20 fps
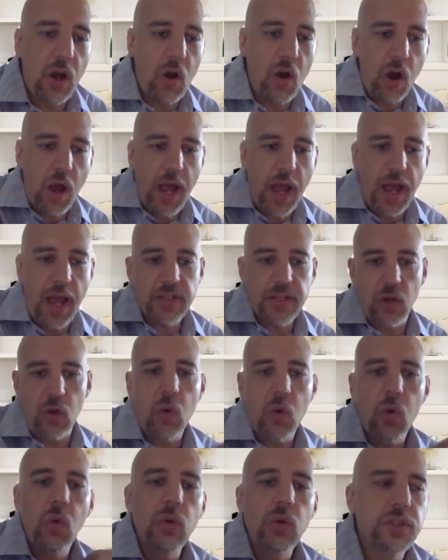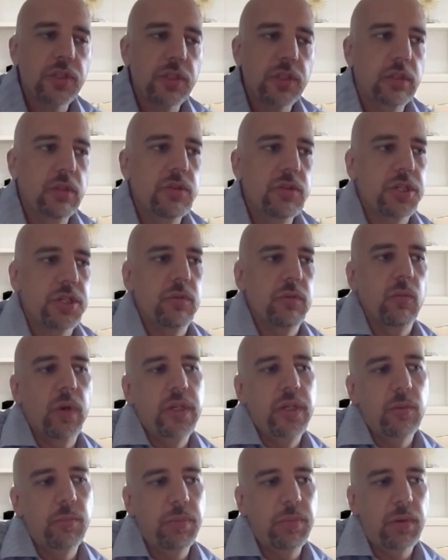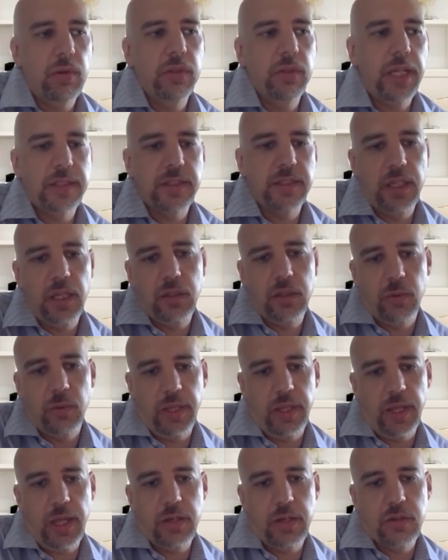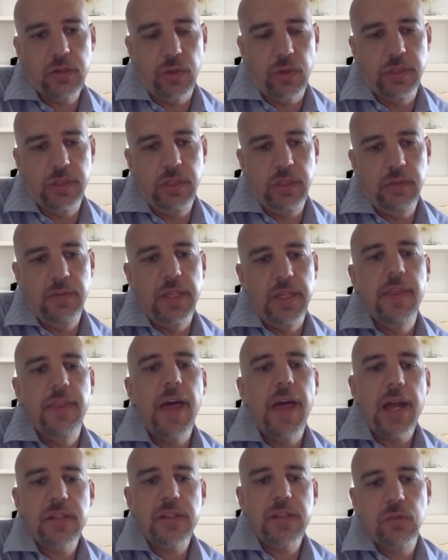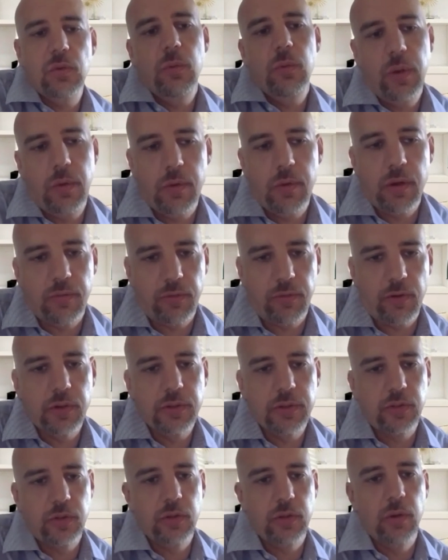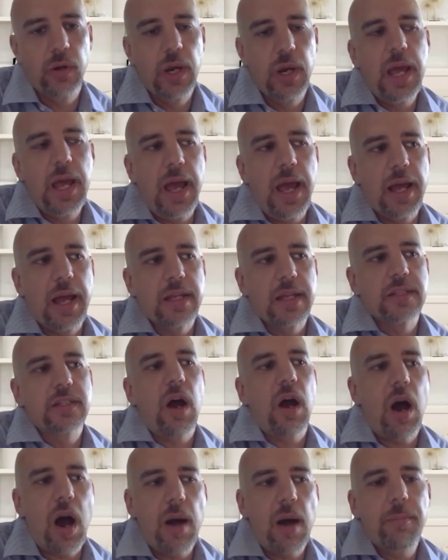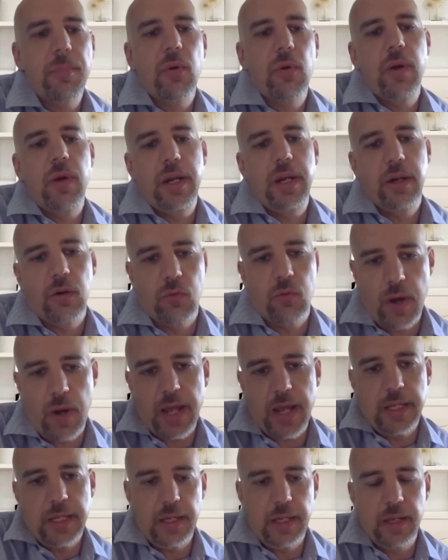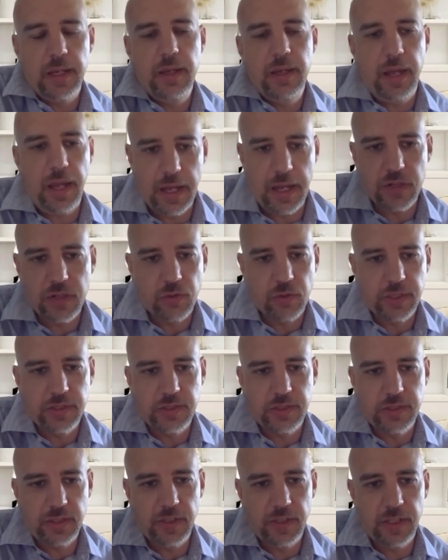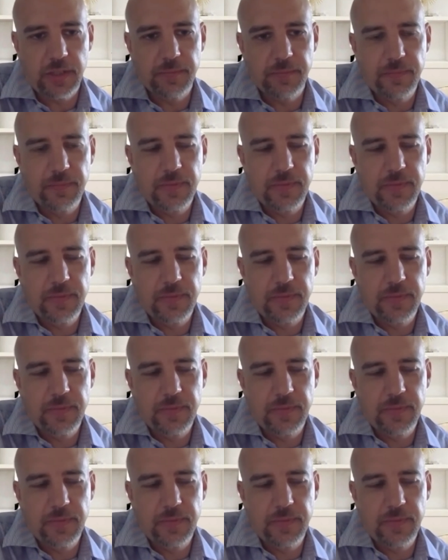as a whole solution, when you pull that together with Android TV, that's what we refer to as operator ready Android TV.